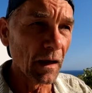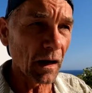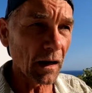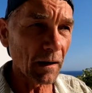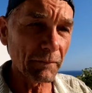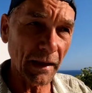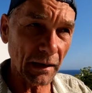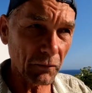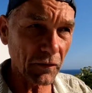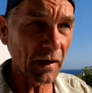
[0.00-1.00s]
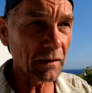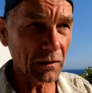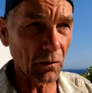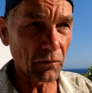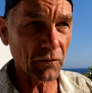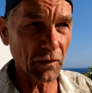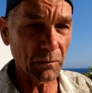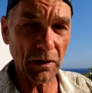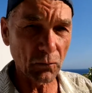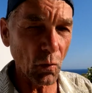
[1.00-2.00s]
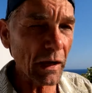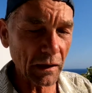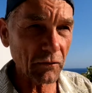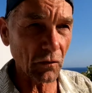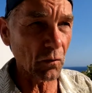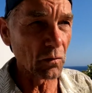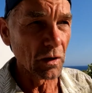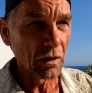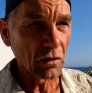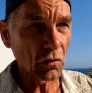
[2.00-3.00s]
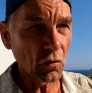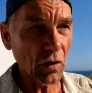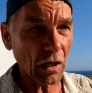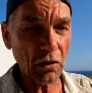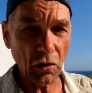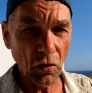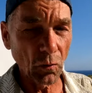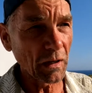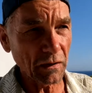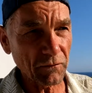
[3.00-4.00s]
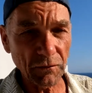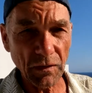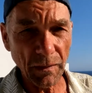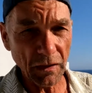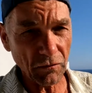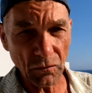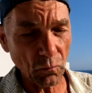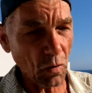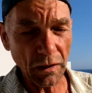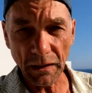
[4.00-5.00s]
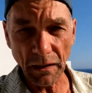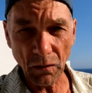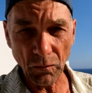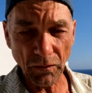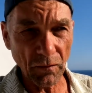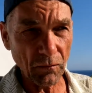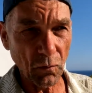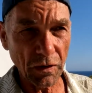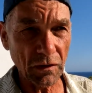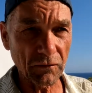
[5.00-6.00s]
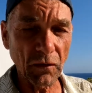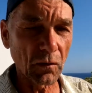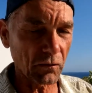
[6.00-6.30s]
and I'll say that there was a fair bit of wait, so you're not going to go in 15 minutes you're walking out with a working phone.